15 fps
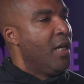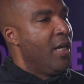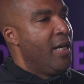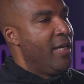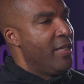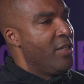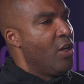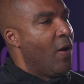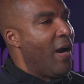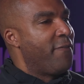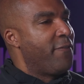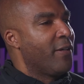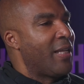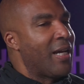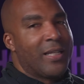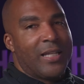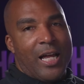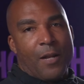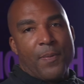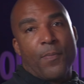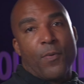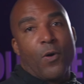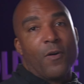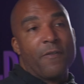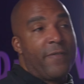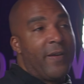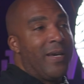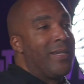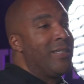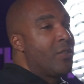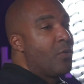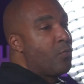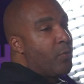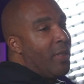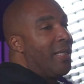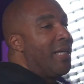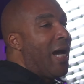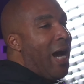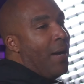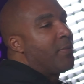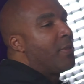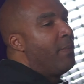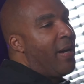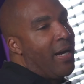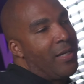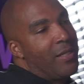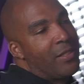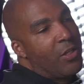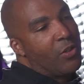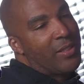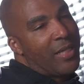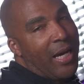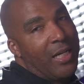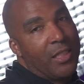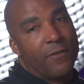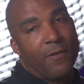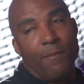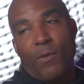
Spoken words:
I feel like a lot of people are failing to really optimize their sites for